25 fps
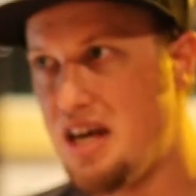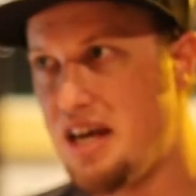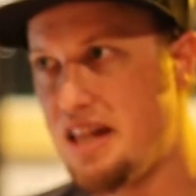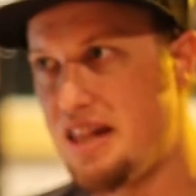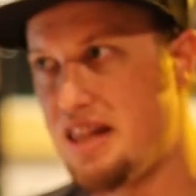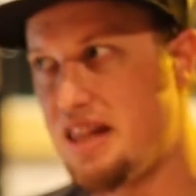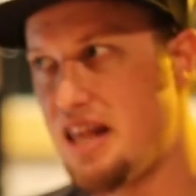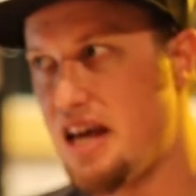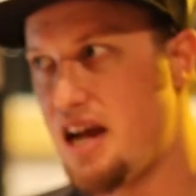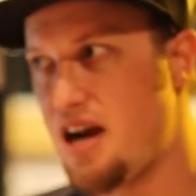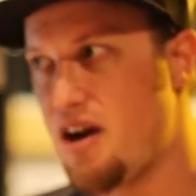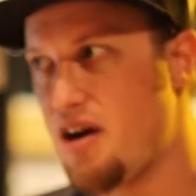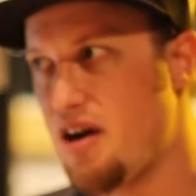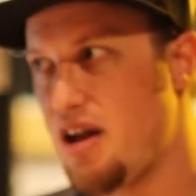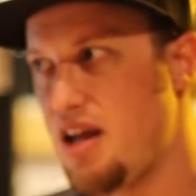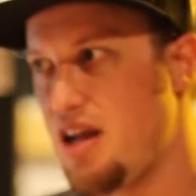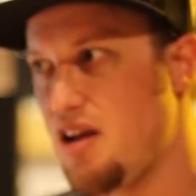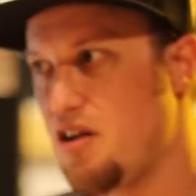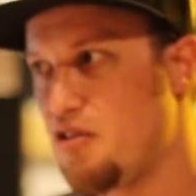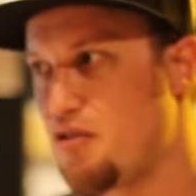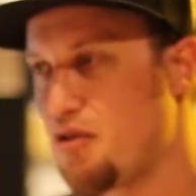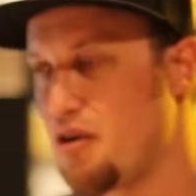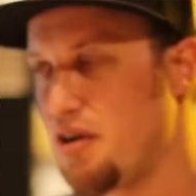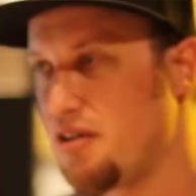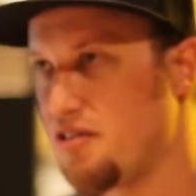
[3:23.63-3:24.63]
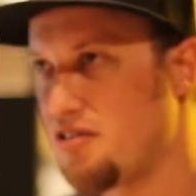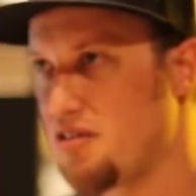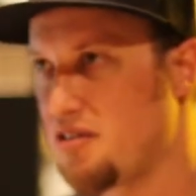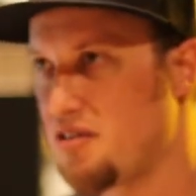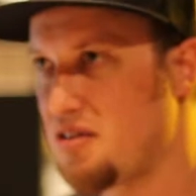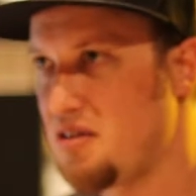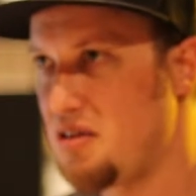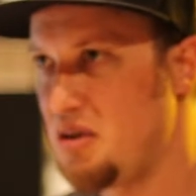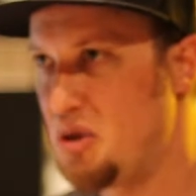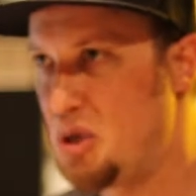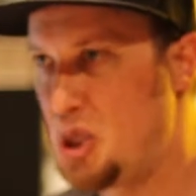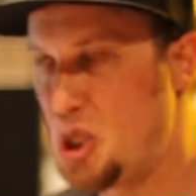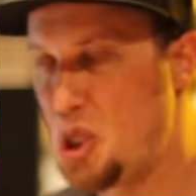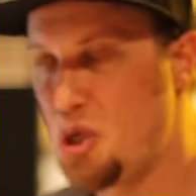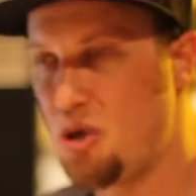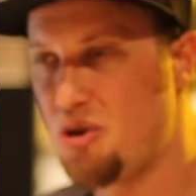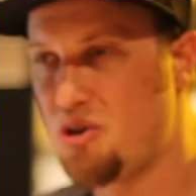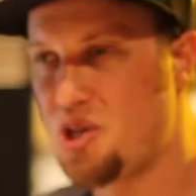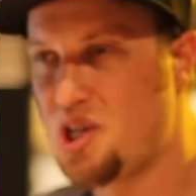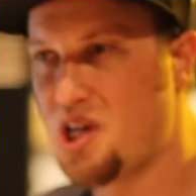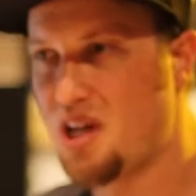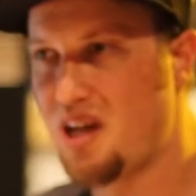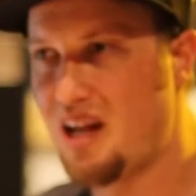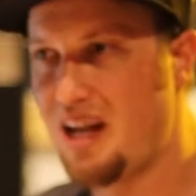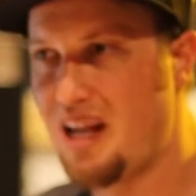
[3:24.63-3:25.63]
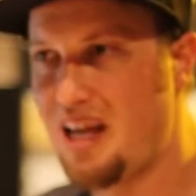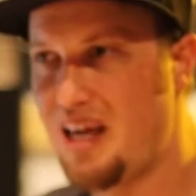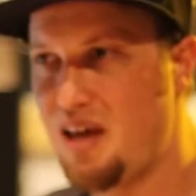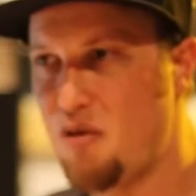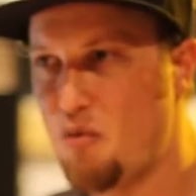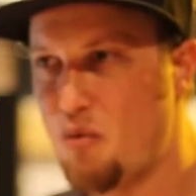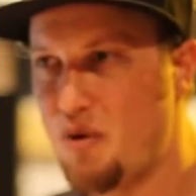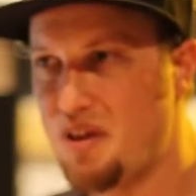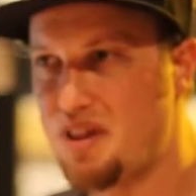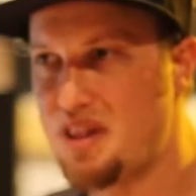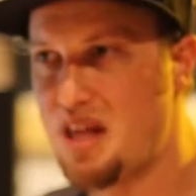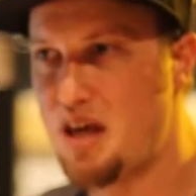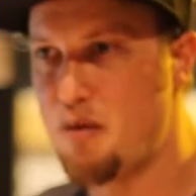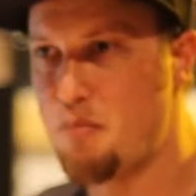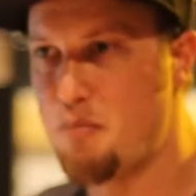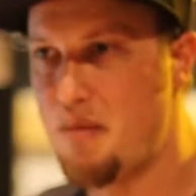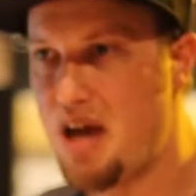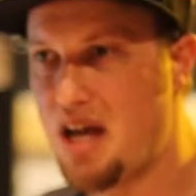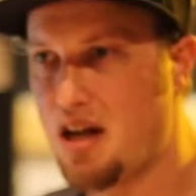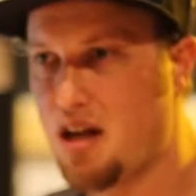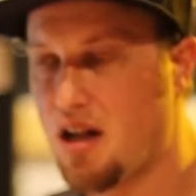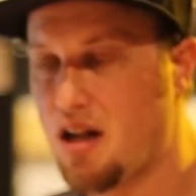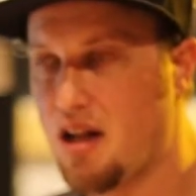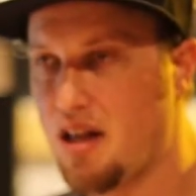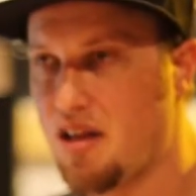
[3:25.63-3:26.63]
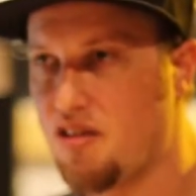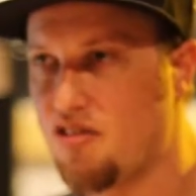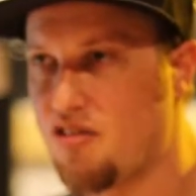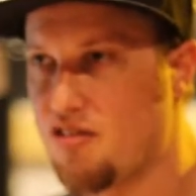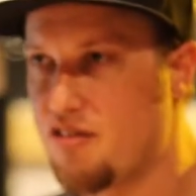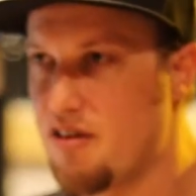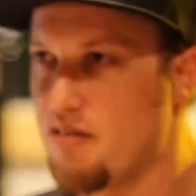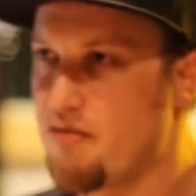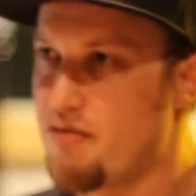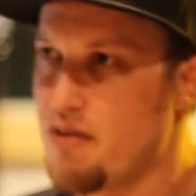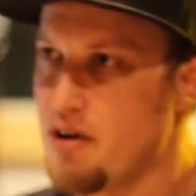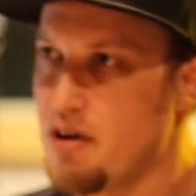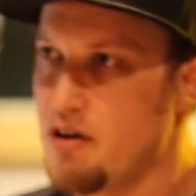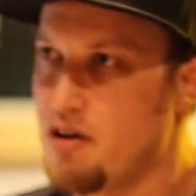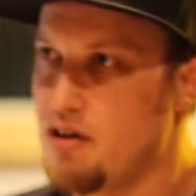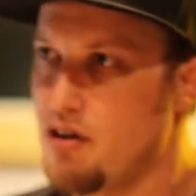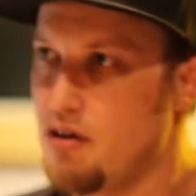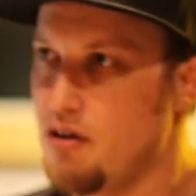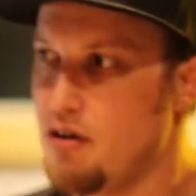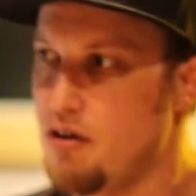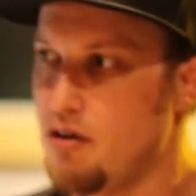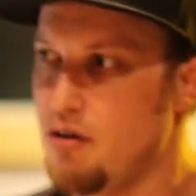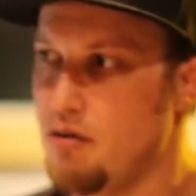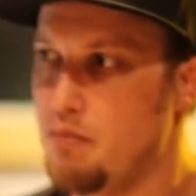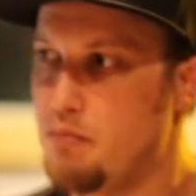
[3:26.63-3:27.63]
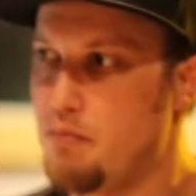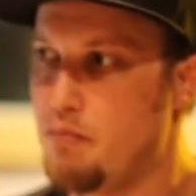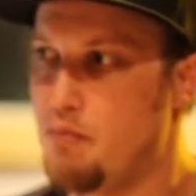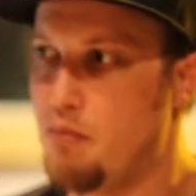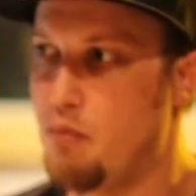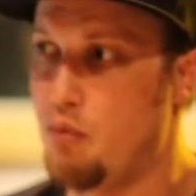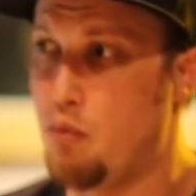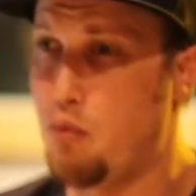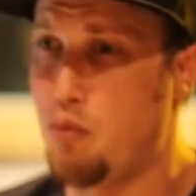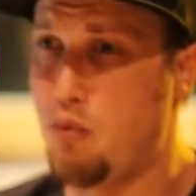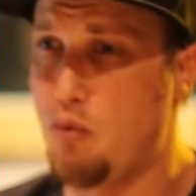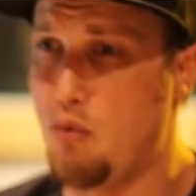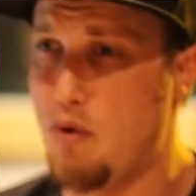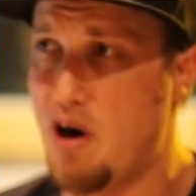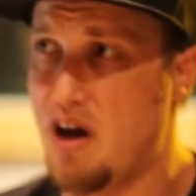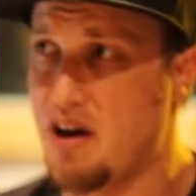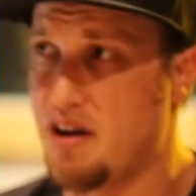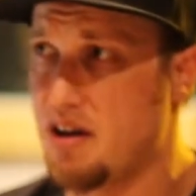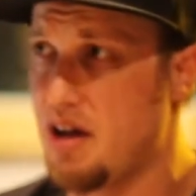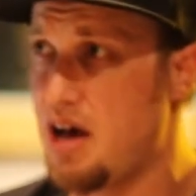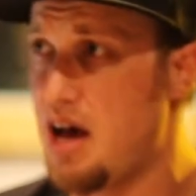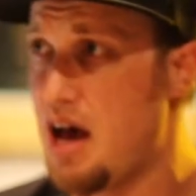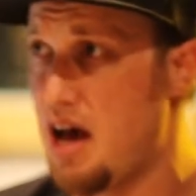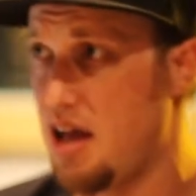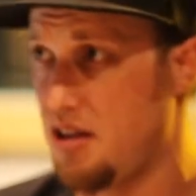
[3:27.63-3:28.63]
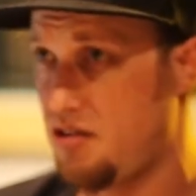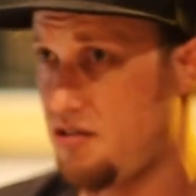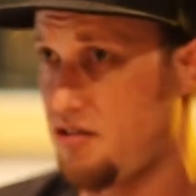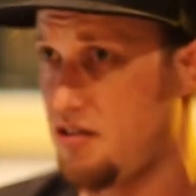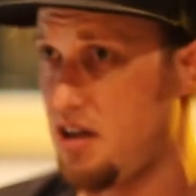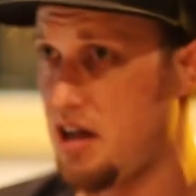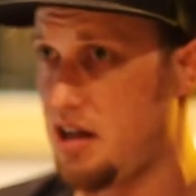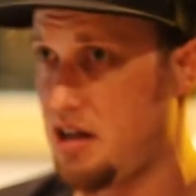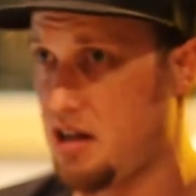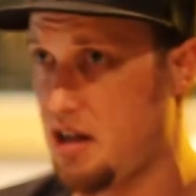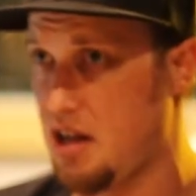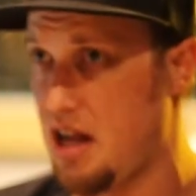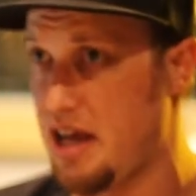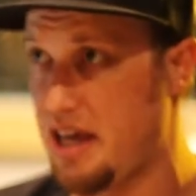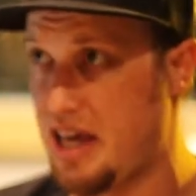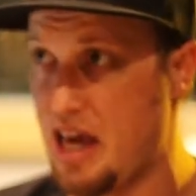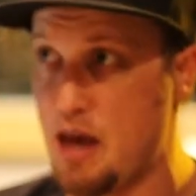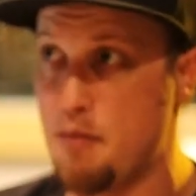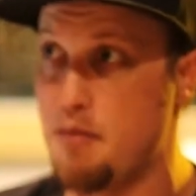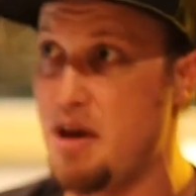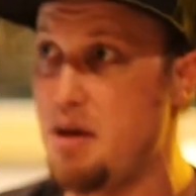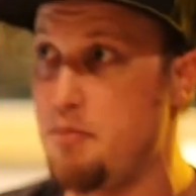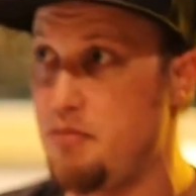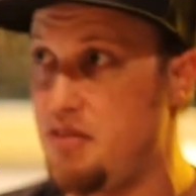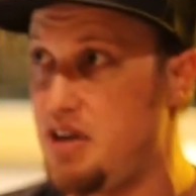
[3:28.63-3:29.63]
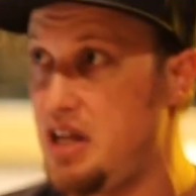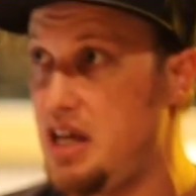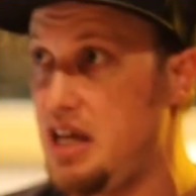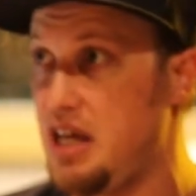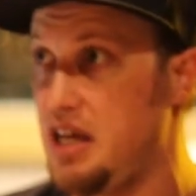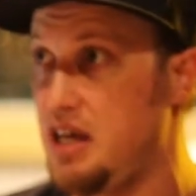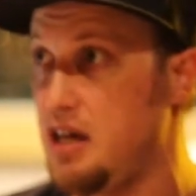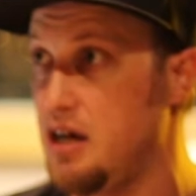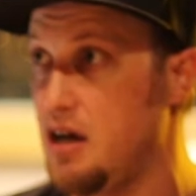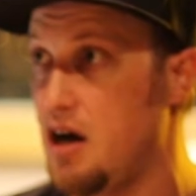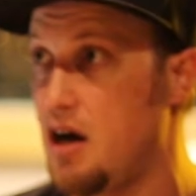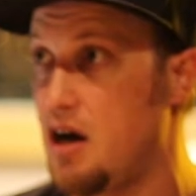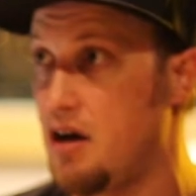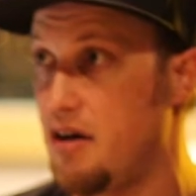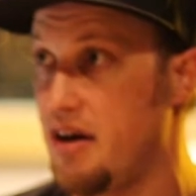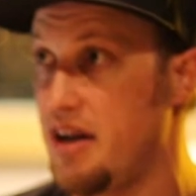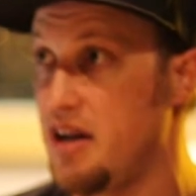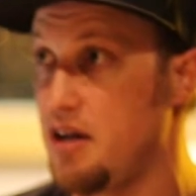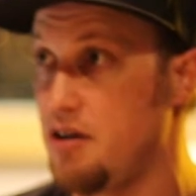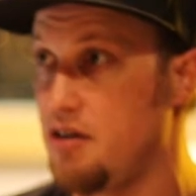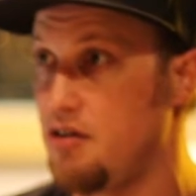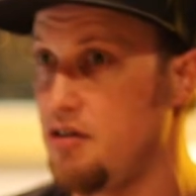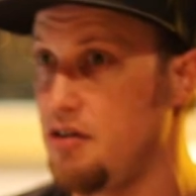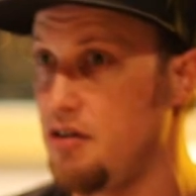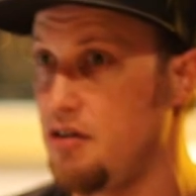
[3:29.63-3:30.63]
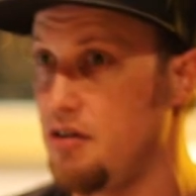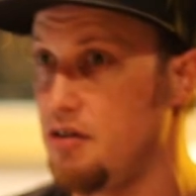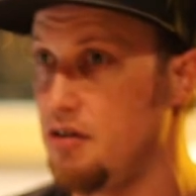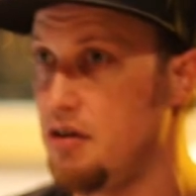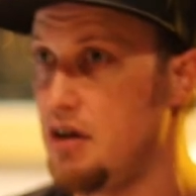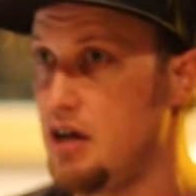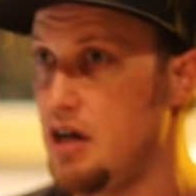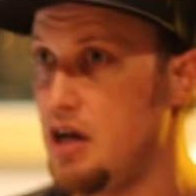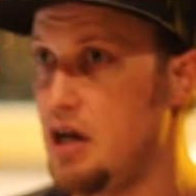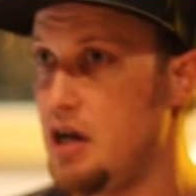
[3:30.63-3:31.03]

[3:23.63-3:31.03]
Their interest usually within metal is different to what us at like MMD are into,